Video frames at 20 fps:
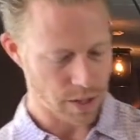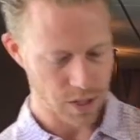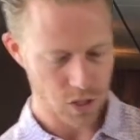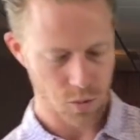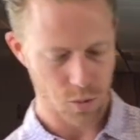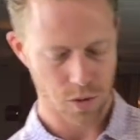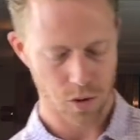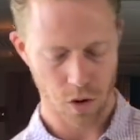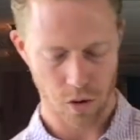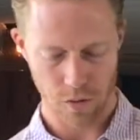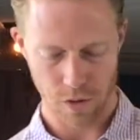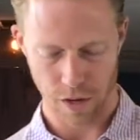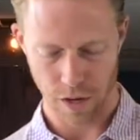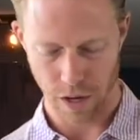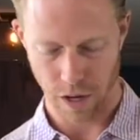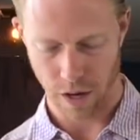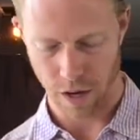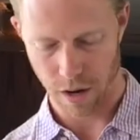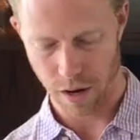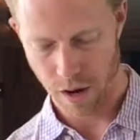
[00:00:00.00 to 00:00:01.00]
Well, this one over
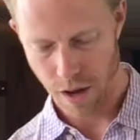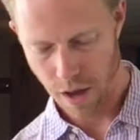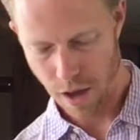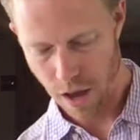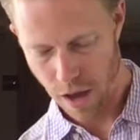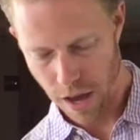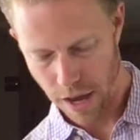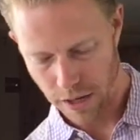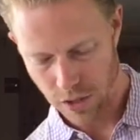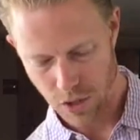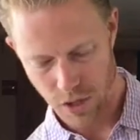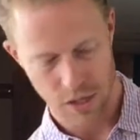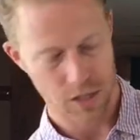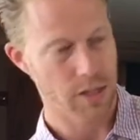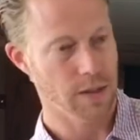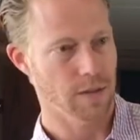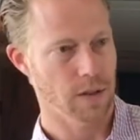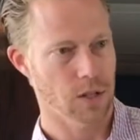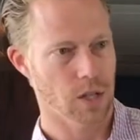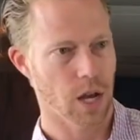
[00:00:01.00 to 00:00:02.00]
here actually
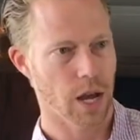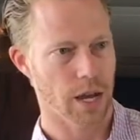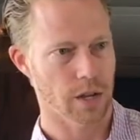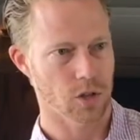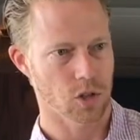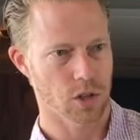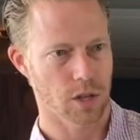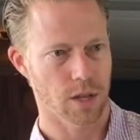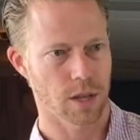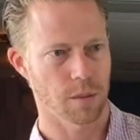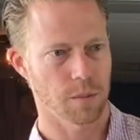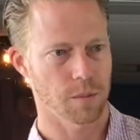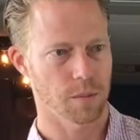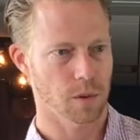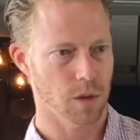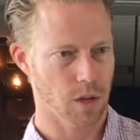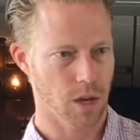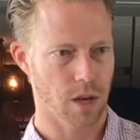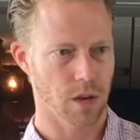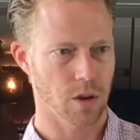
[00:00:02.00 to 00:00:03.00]
doesn't even touch, and then
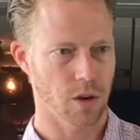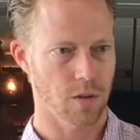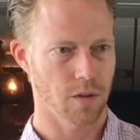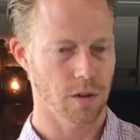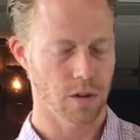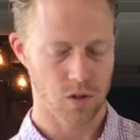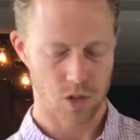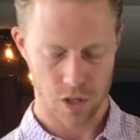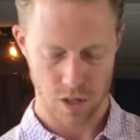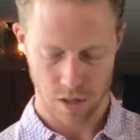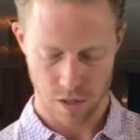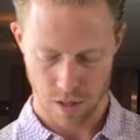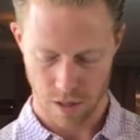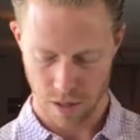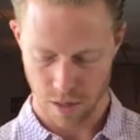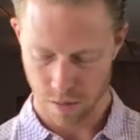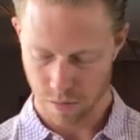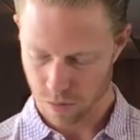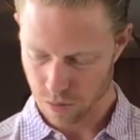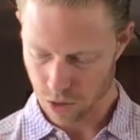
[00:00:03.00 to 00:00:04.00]
kind of go over
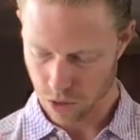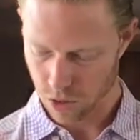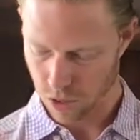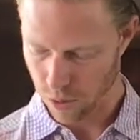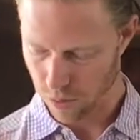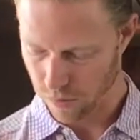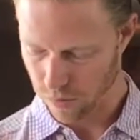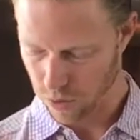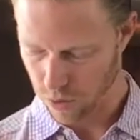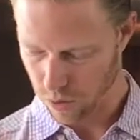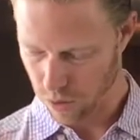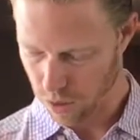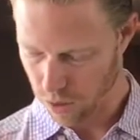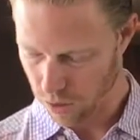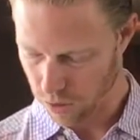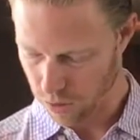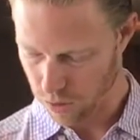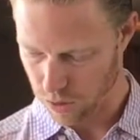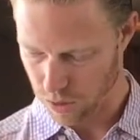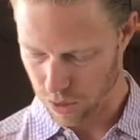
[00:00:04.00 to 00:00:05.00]
the just however you
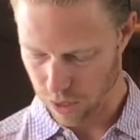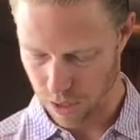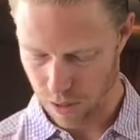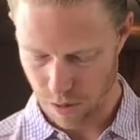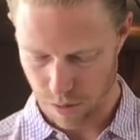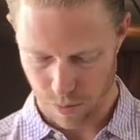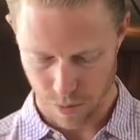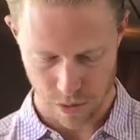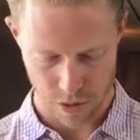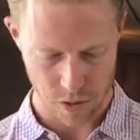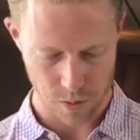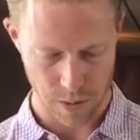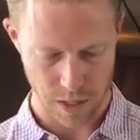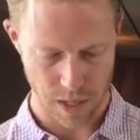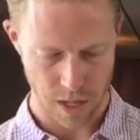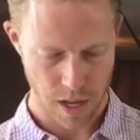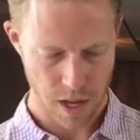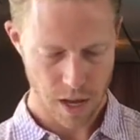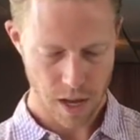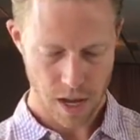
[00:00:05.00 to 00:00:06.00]
close the bird's
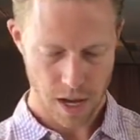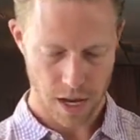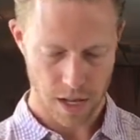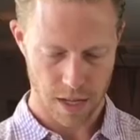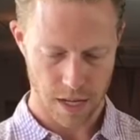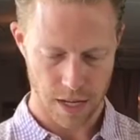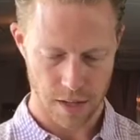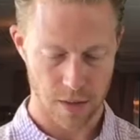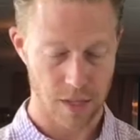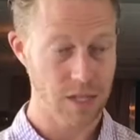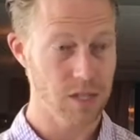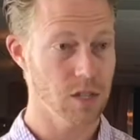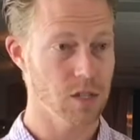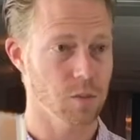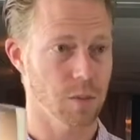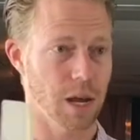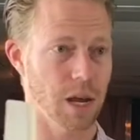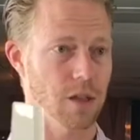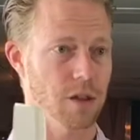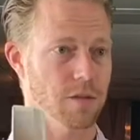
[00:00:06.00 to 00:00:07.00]
beak. And then this
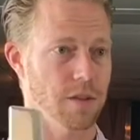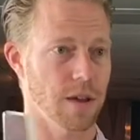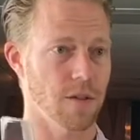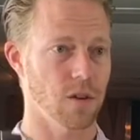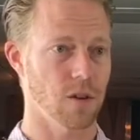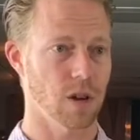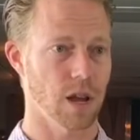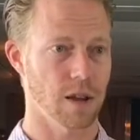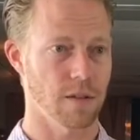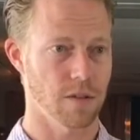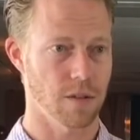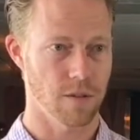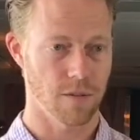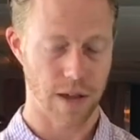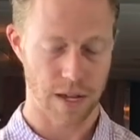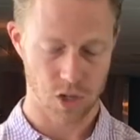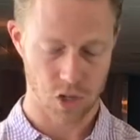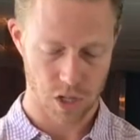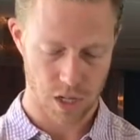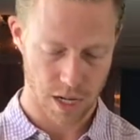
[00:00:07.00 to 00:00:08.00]
is my other favorite knife, the
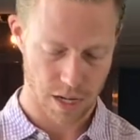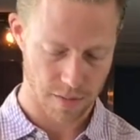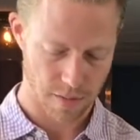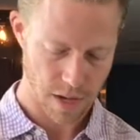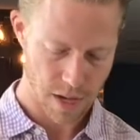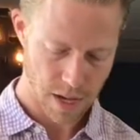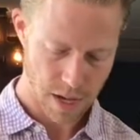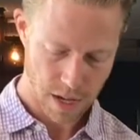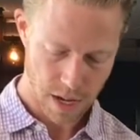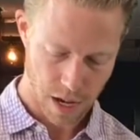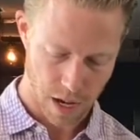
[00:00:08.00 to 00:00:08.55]
veggie knife,